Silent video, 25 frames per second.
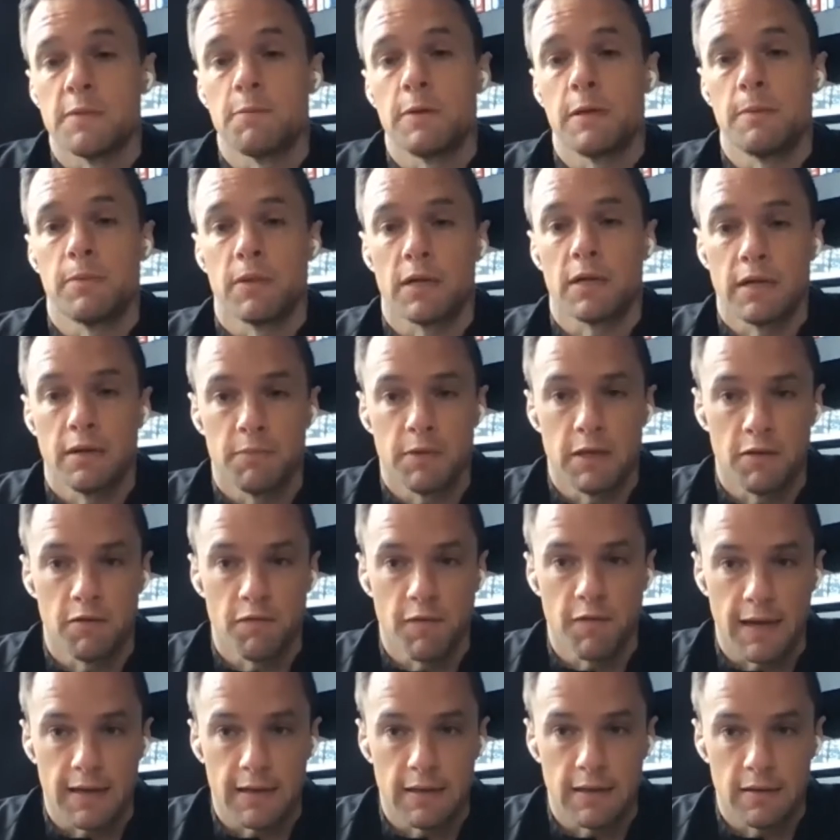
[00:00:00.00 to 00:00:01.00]
people can be
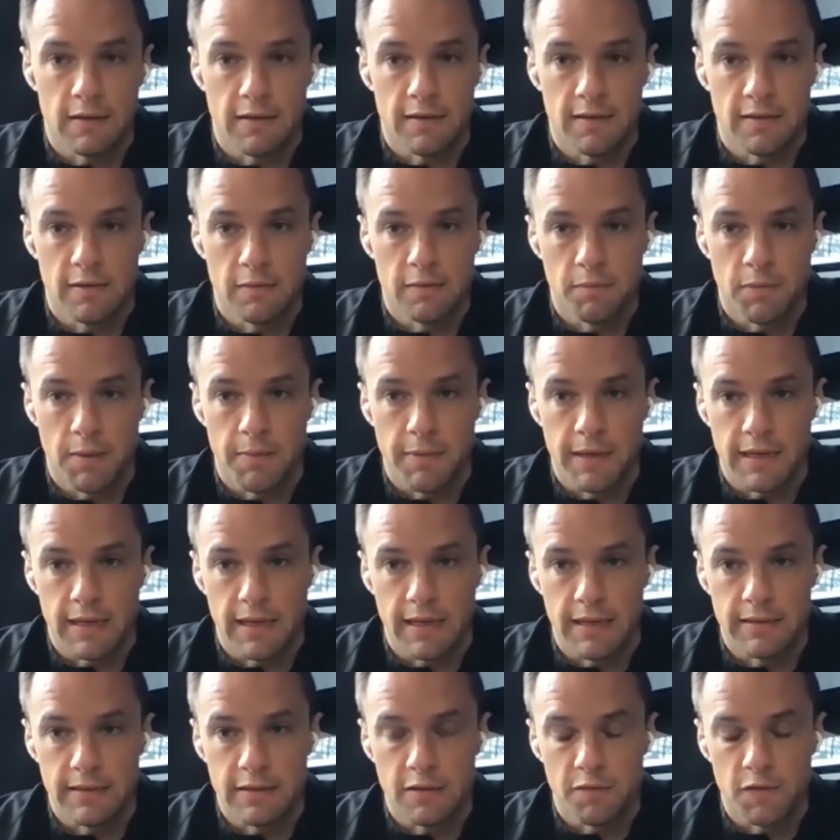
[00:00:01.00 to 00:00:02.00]
affected by mental
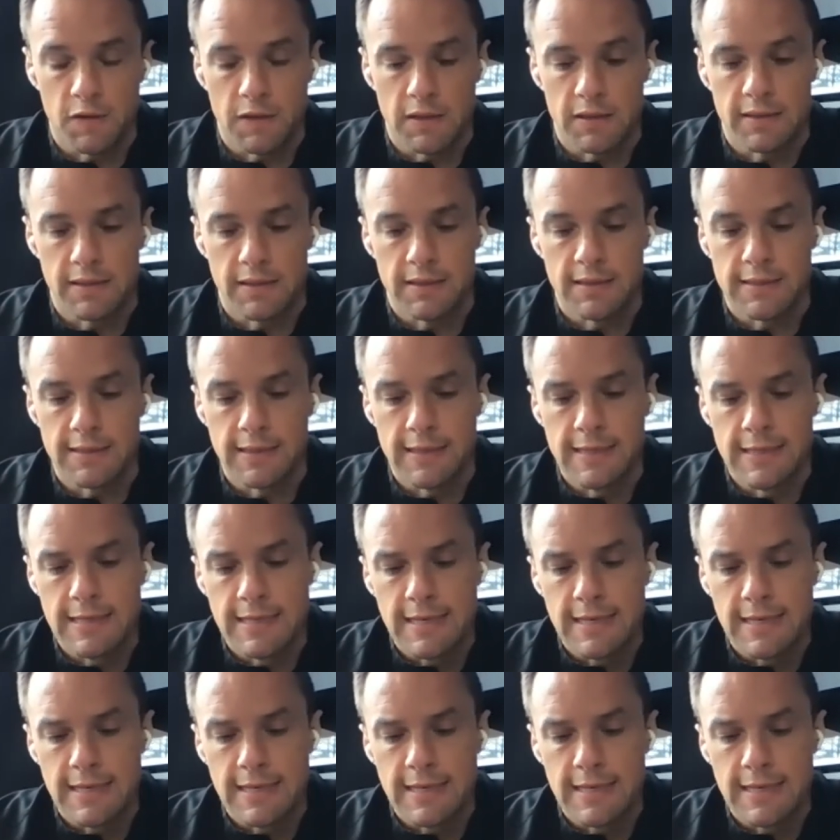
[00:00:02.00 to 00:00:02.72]
health difficulties.